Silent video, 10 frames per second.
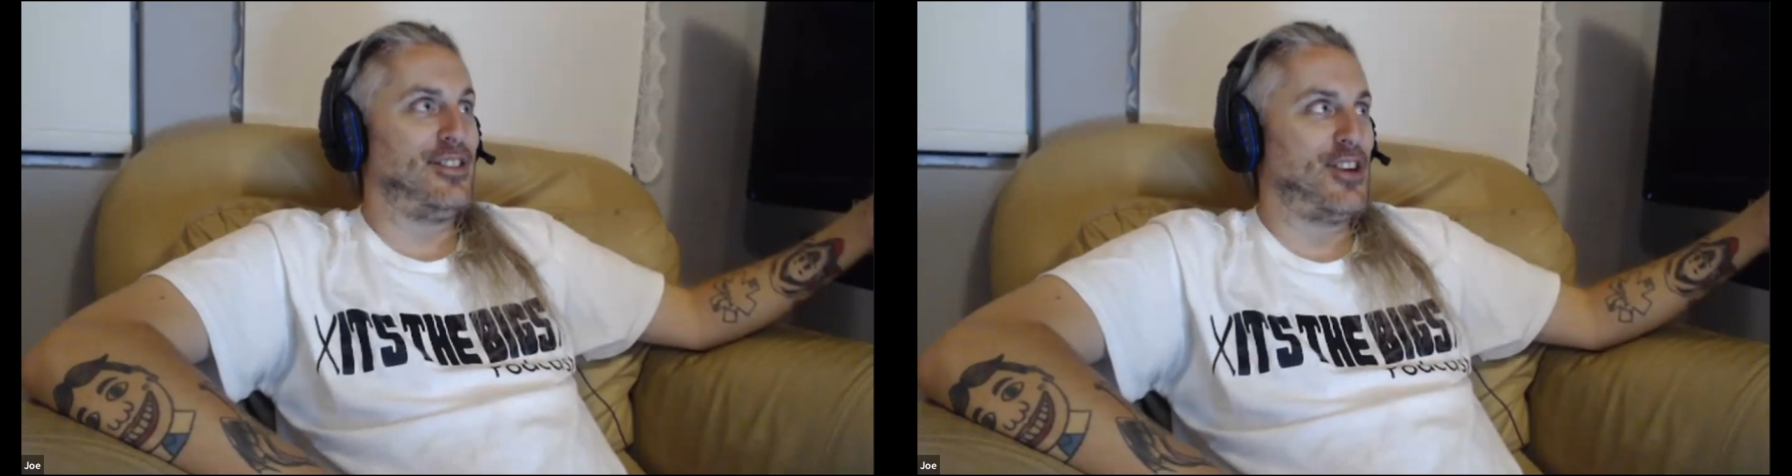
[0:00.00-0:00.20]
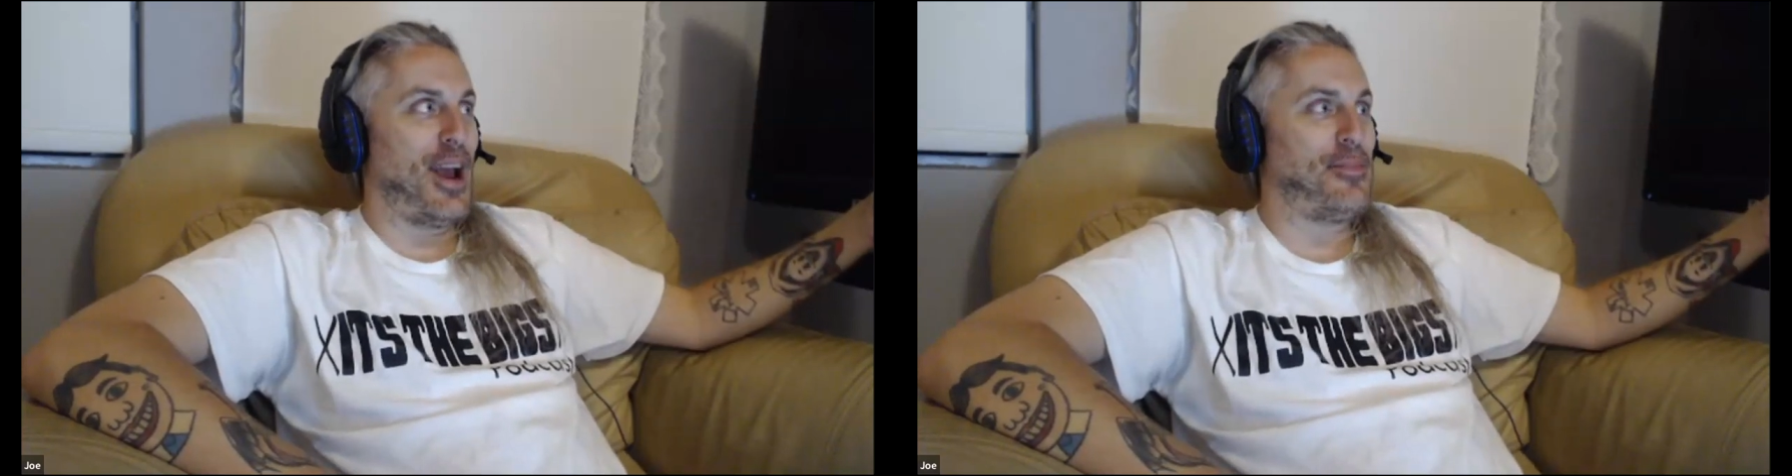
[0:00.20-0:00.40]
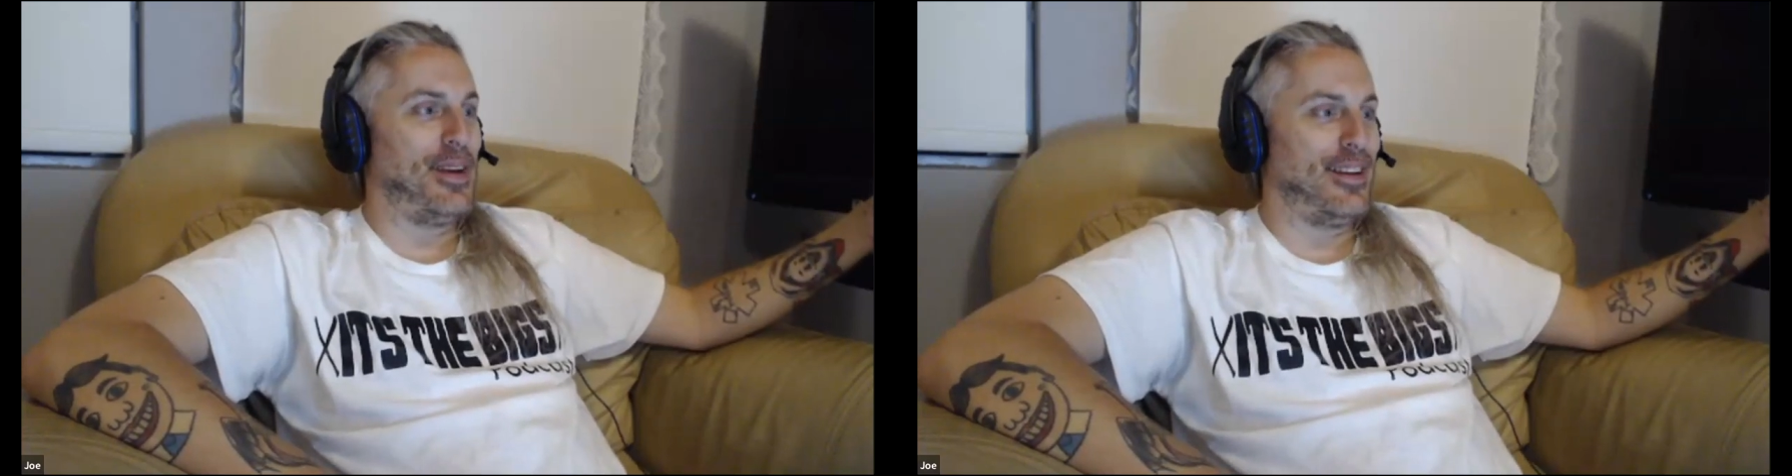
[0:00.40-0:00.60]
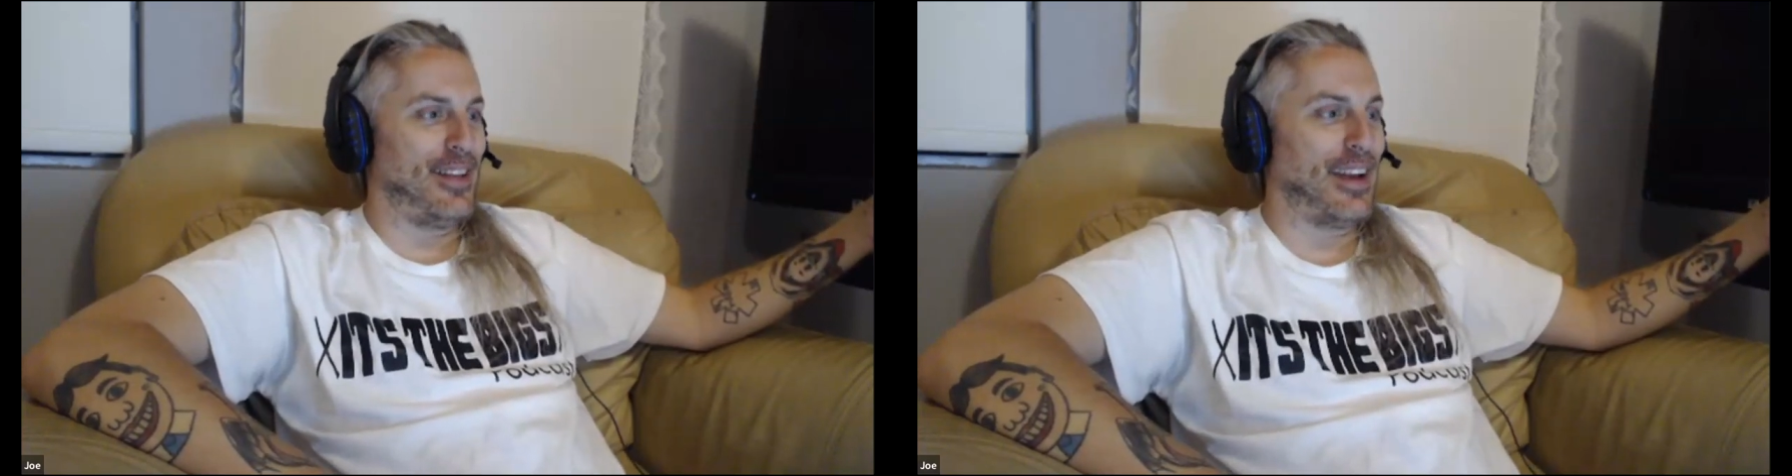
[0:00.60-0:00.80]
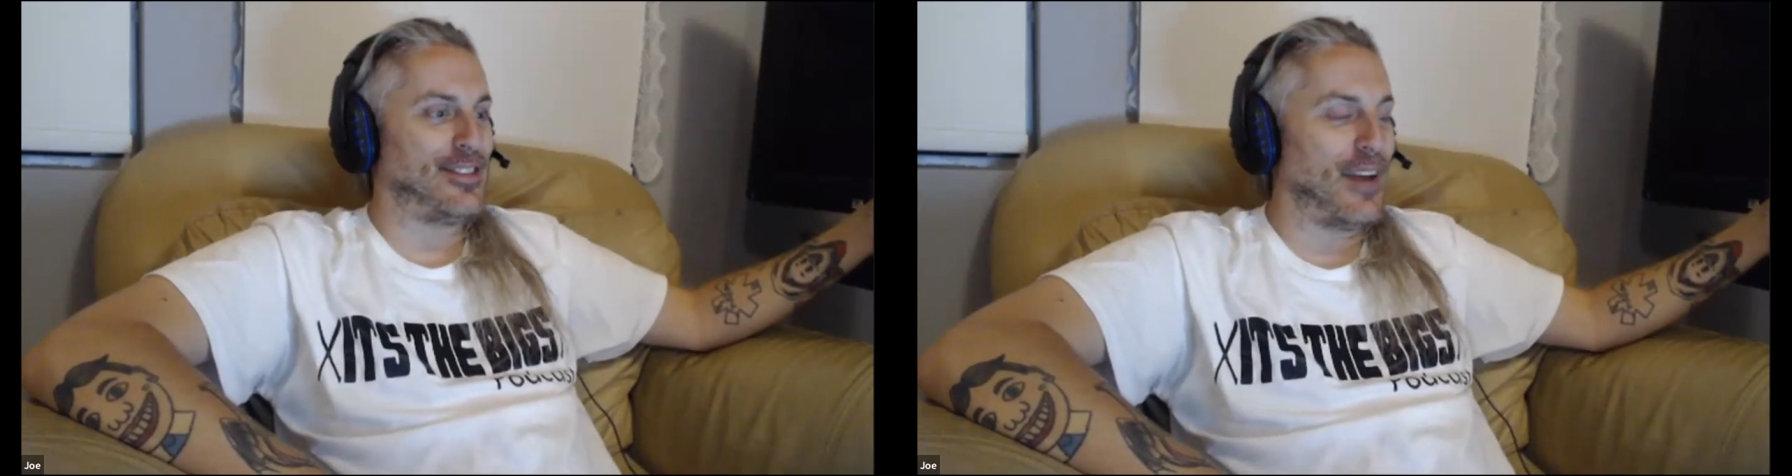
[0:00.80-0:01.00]

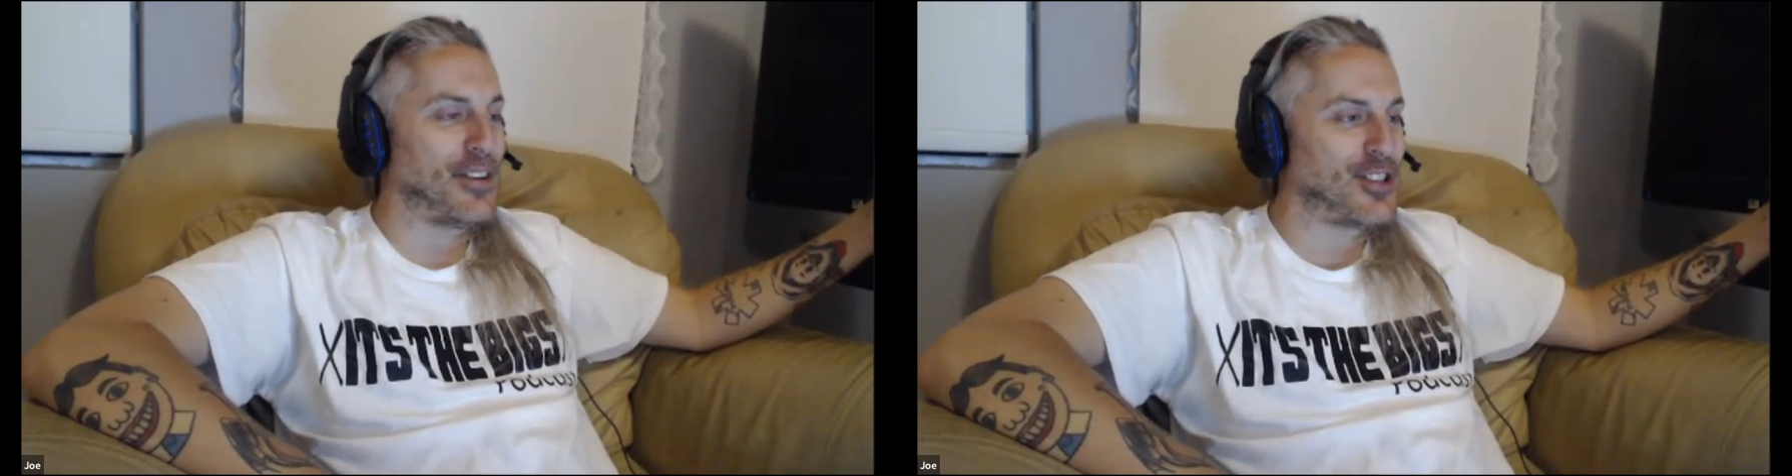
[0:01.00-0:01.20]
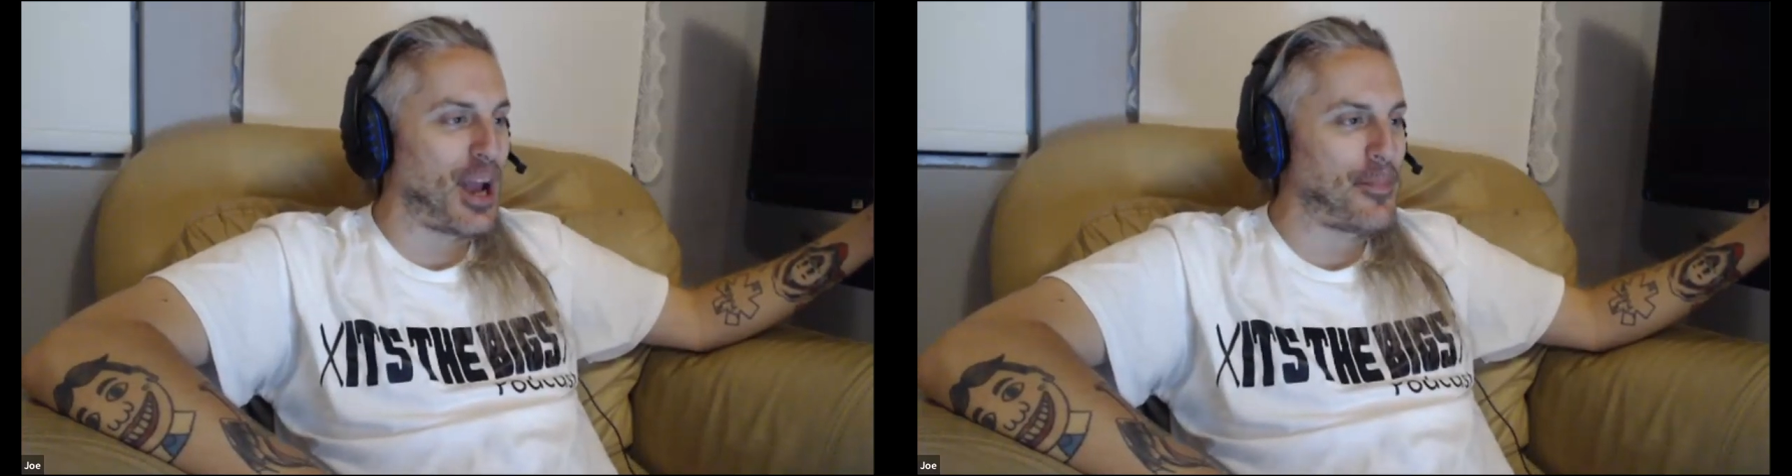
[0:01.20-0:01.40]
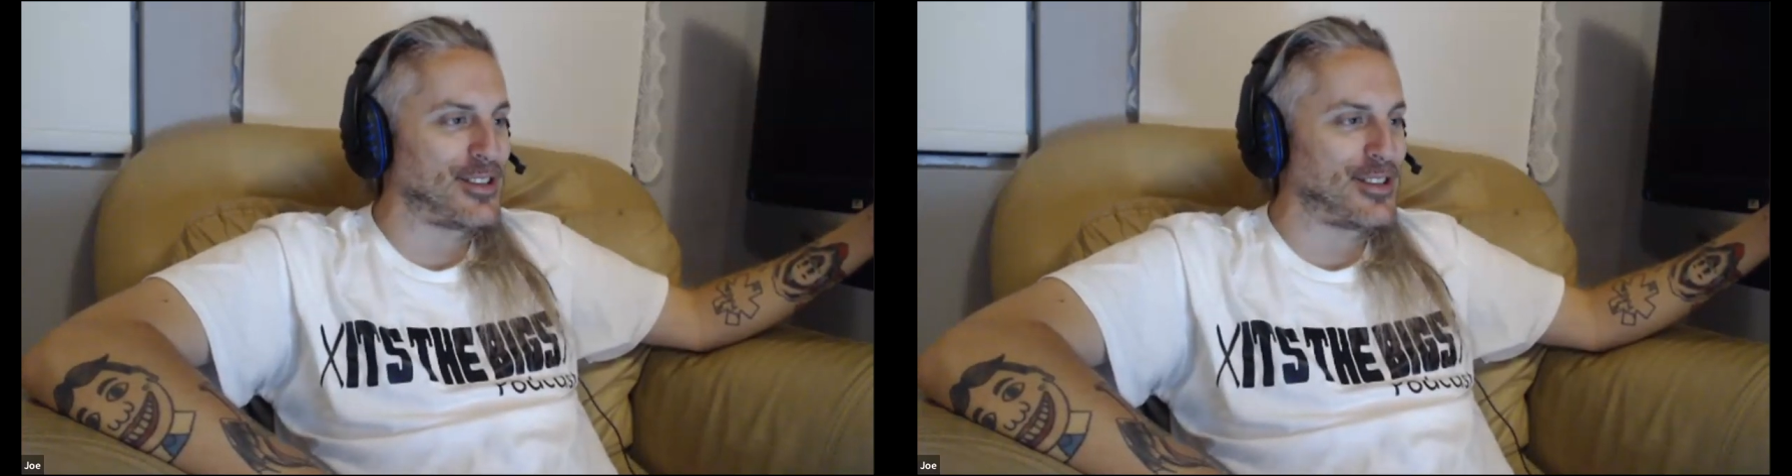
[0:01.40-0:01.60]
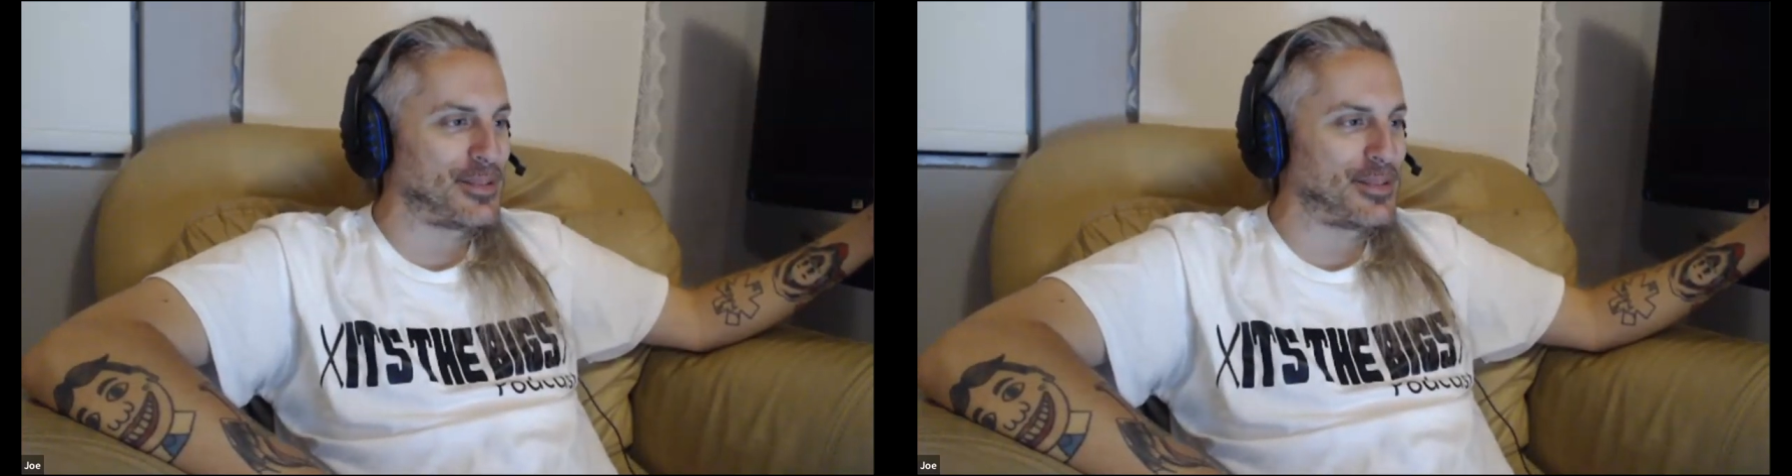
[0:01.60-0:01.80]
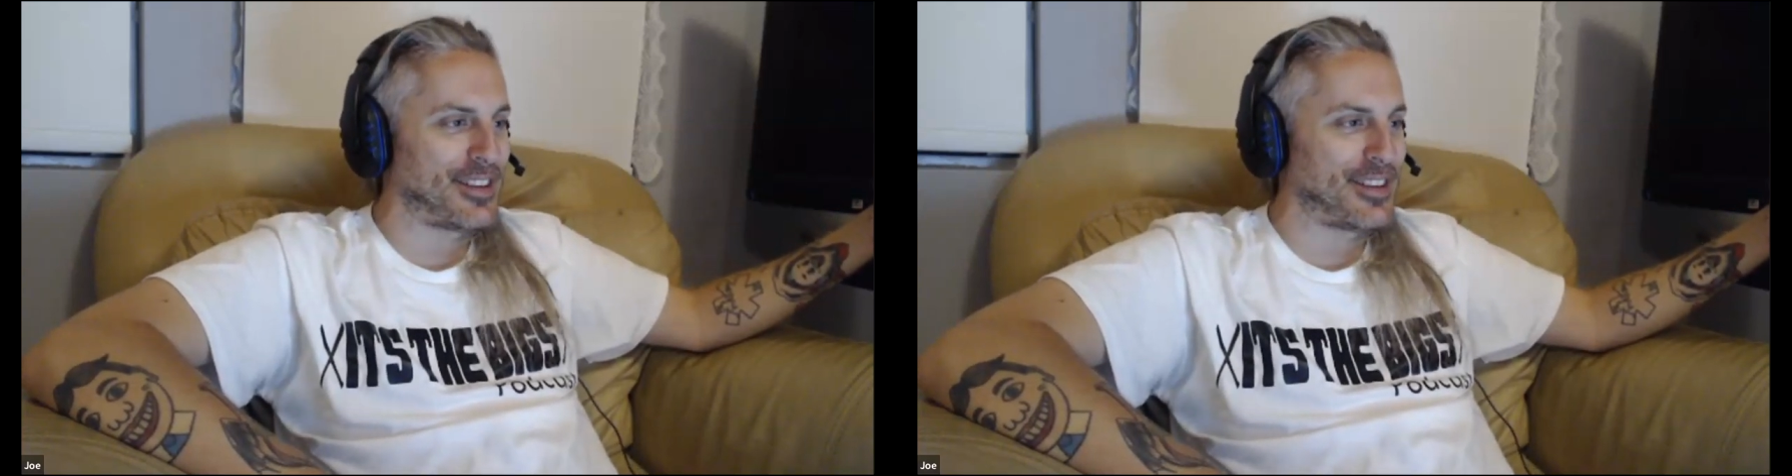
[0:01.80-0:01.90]
championships